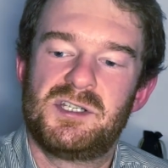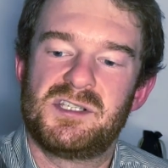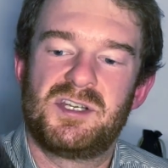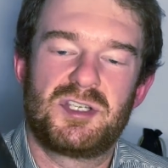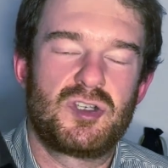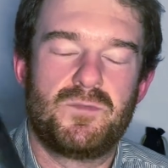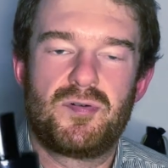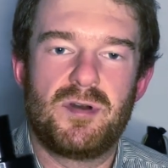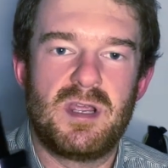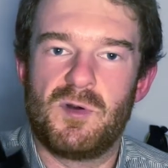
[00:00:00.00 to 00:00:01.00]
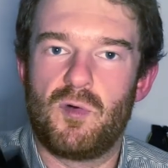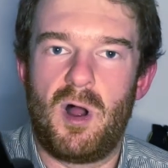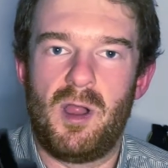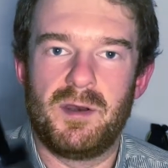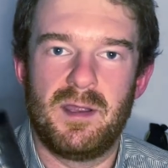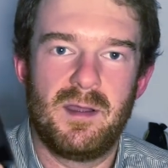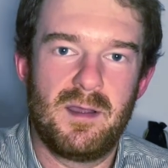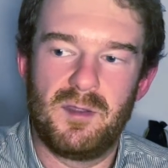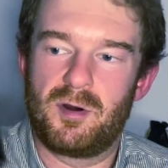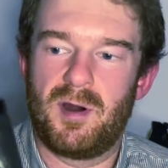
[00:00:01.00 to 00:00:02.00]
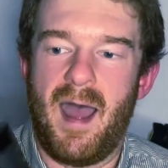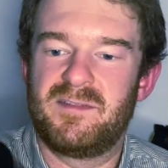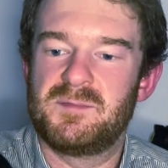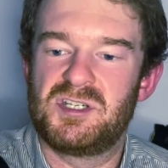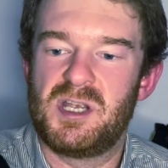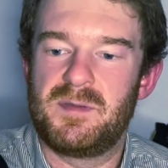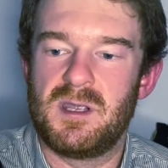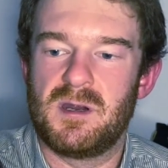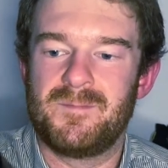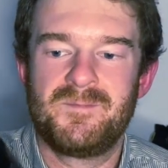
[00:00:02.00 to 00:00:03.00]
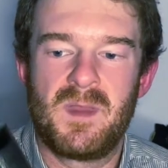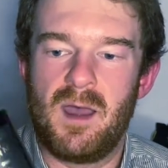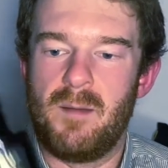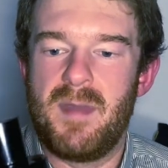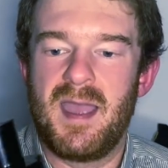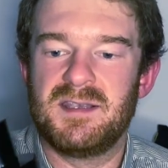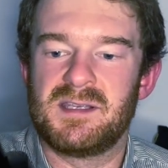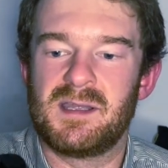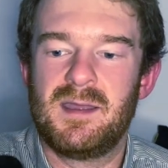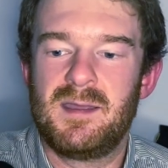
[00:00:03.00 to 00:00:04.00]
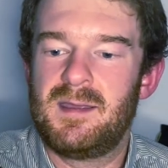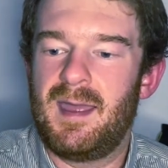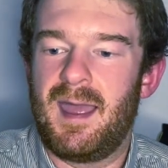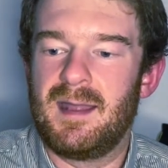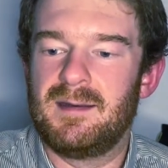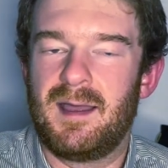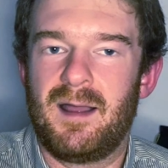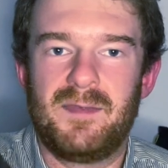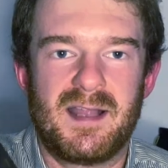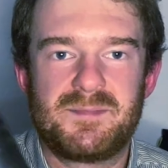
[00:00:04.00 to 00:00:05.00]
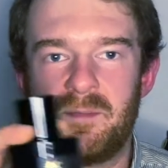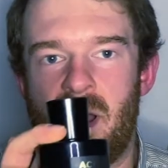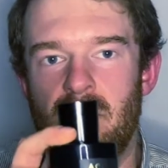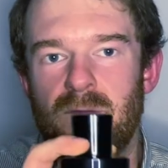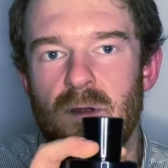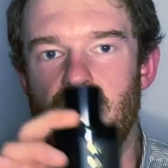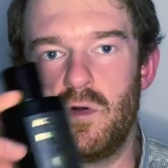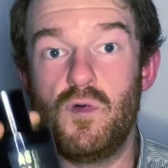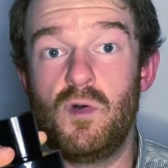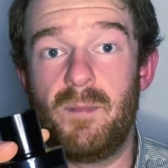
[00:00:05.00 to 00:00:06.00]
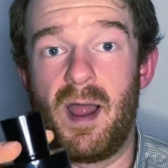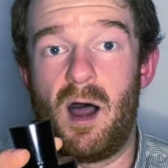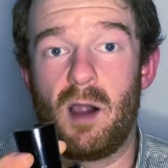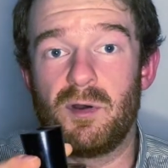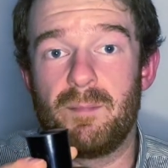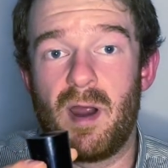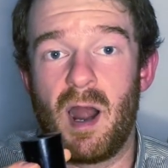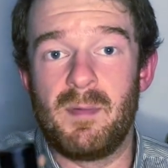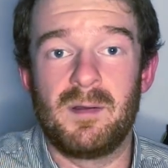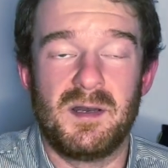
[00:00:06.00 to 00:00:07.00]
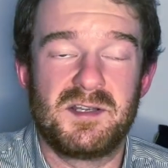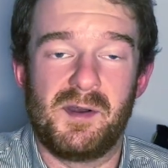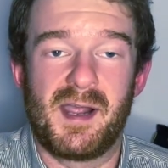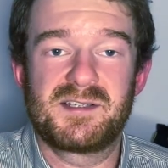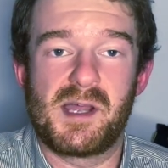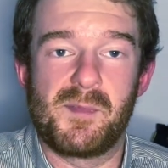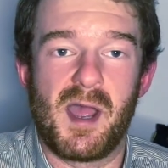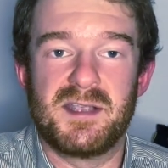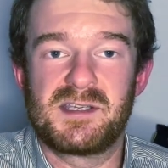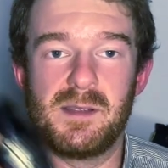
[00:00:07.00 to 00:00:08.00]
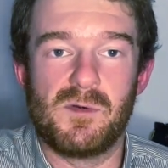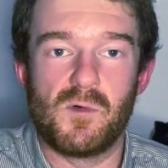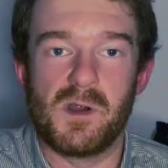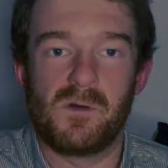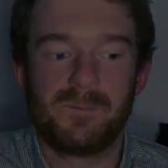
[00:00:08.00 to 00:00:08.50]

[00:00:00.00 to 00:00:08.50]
Just supreme quality. The craftsmanship here, amazing. And that's been my review of Oud by Acqua di Parma. Until next time, guys, keep it real.